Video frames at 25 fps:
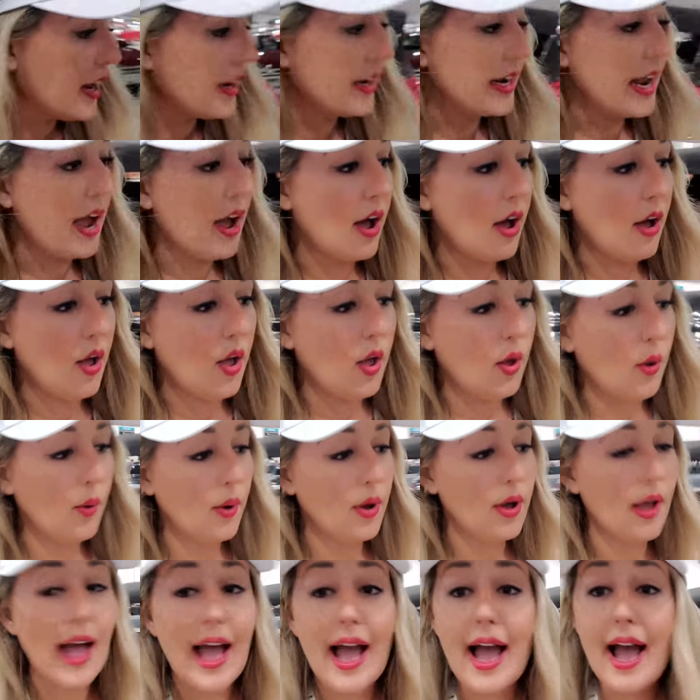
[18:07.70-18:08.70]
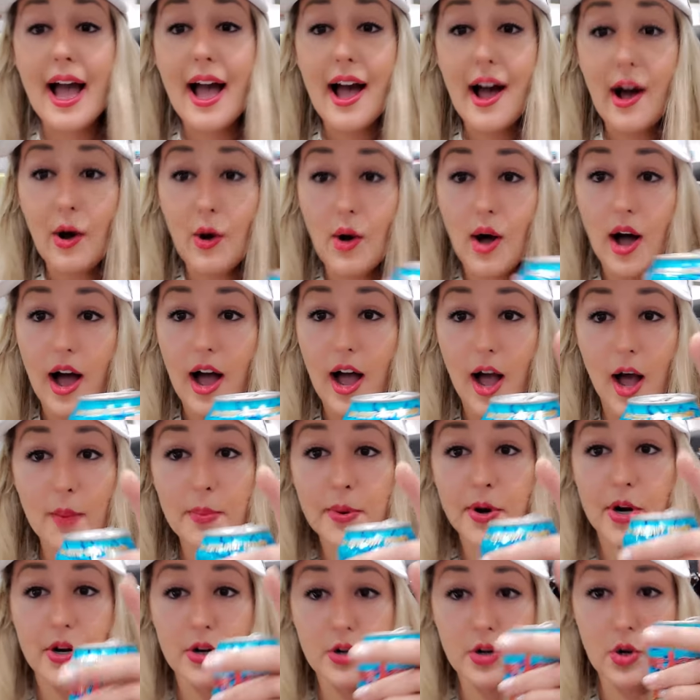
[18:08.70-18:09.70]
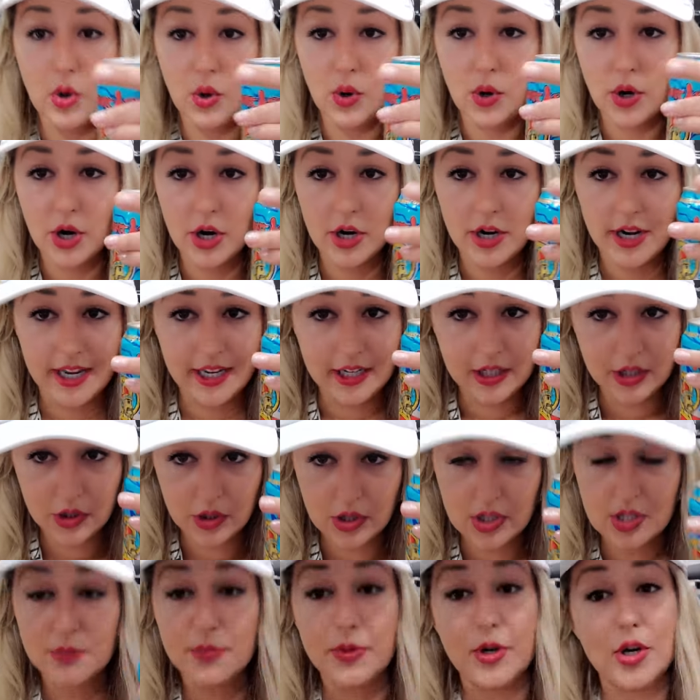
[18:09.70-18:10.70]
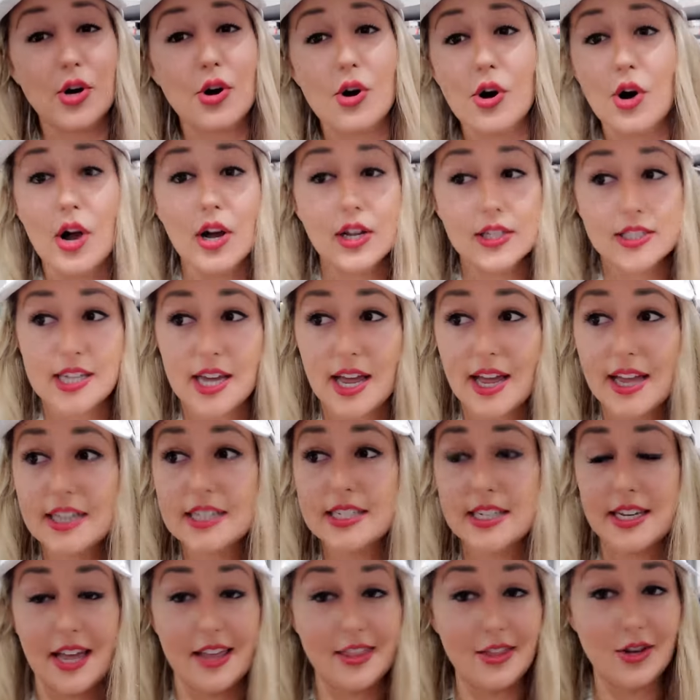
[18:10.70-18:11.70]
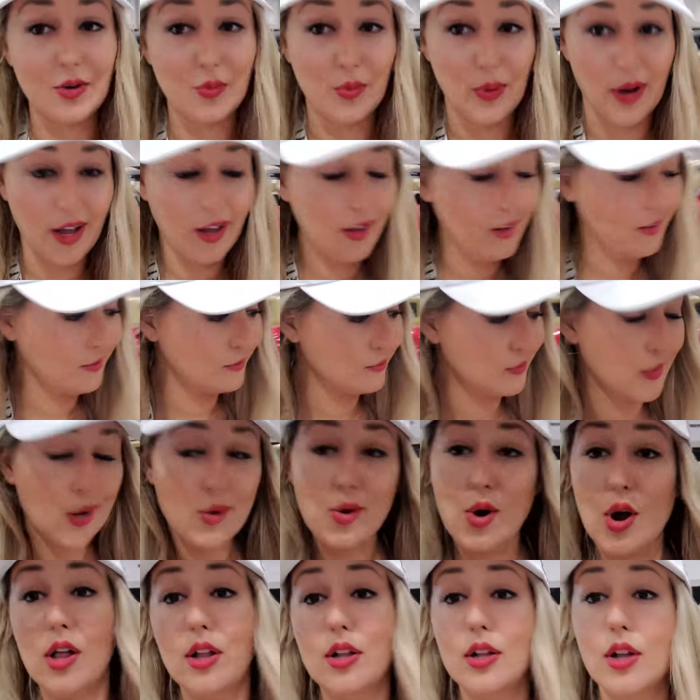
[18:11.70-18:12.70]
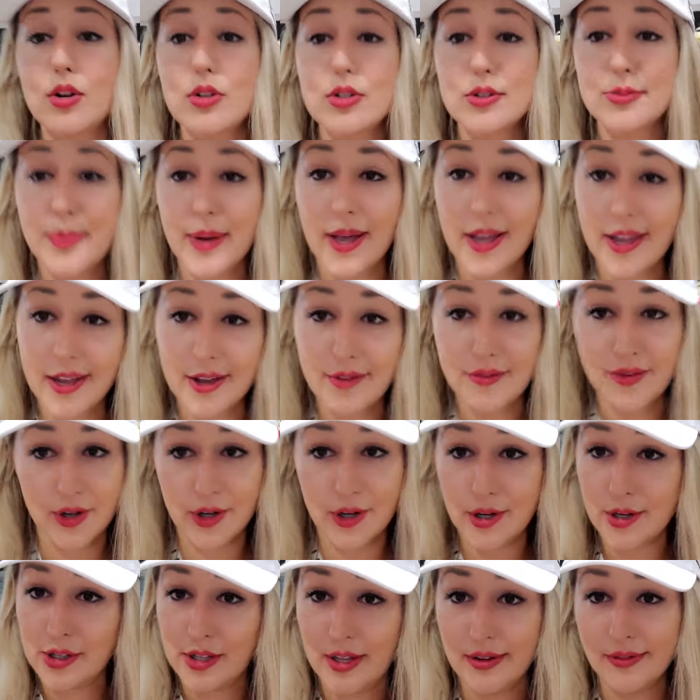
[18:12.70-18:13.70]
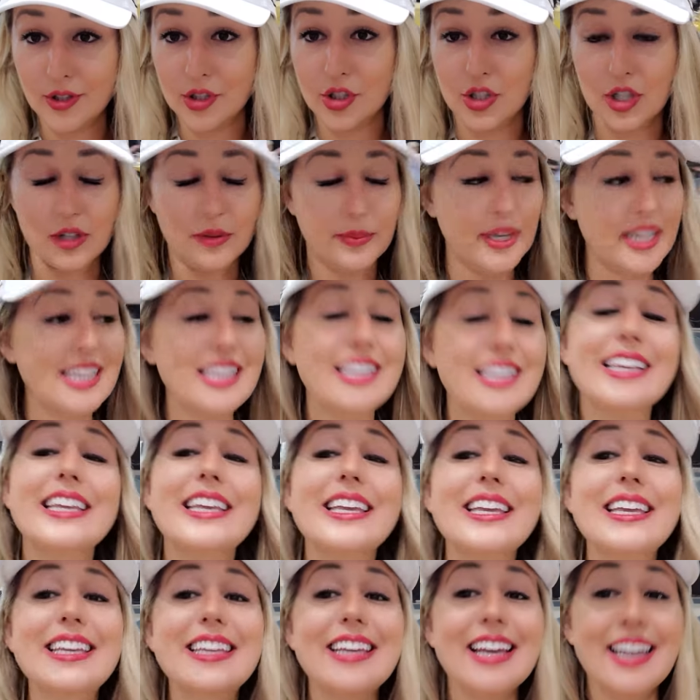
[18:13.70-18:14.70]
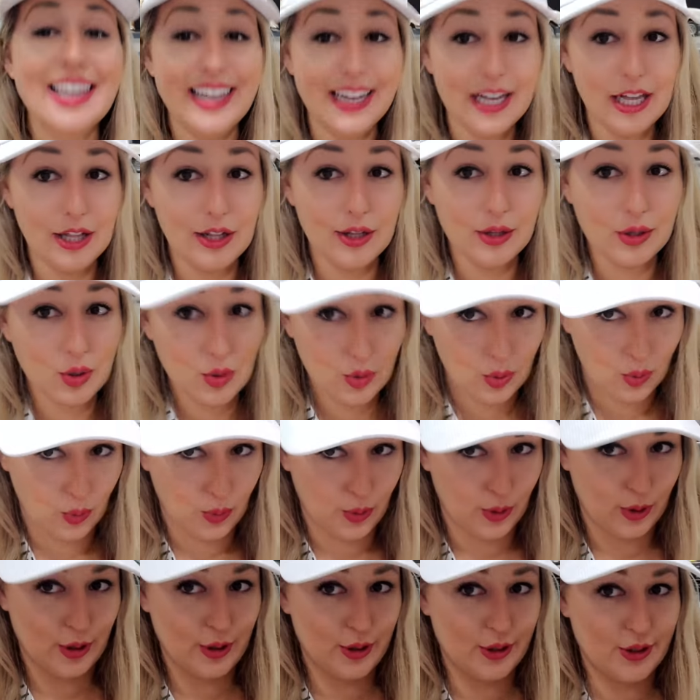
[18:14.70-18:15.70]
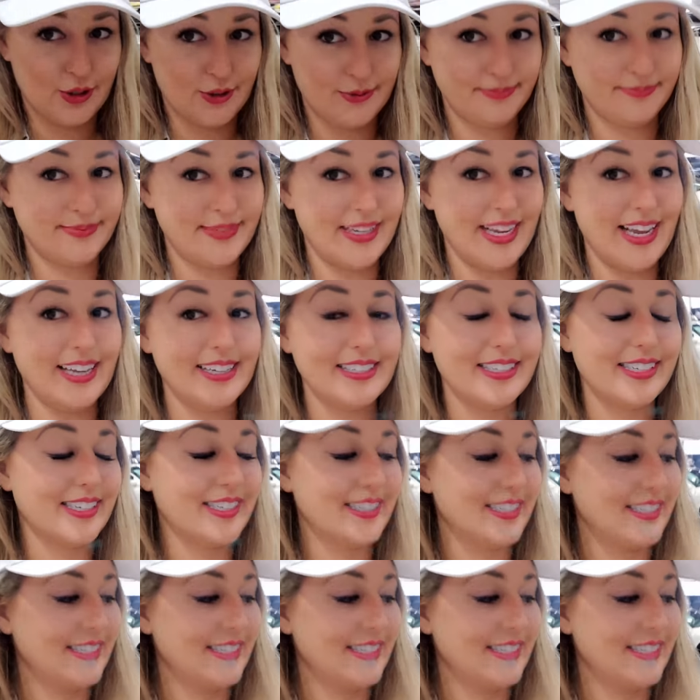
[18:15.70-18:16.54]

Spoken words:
Now, how Auburn, Cord, and Duesenberg are all tied together? Well, they were all owned by a very clever gentleman, E.L. Cord. Yes.